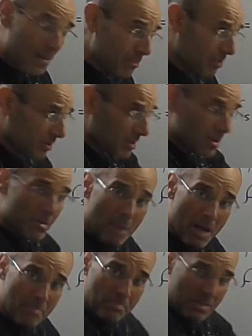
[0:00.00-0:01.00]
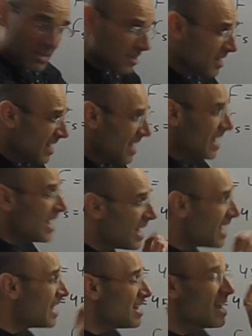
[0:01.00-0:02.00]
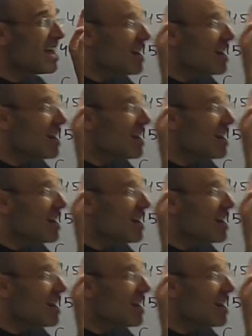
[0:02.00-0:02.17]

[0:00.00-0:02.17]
up the bumps and